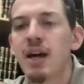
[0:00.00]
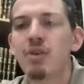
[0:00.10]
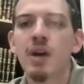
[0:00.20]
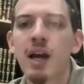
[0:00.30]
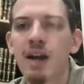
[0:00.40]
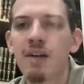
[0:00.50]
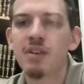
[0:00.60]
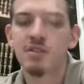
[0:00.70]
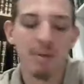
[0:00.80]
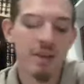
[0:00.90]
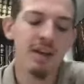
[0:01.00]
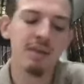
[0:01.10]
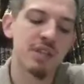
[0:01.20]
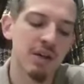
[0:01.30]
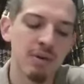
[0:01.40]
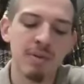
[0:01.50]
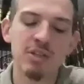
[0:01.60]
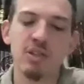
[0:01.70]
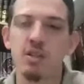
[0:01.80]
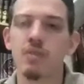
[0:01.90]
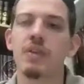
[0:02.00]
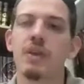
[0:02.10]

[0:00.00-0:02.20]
now you have these madhabs like we mentioned.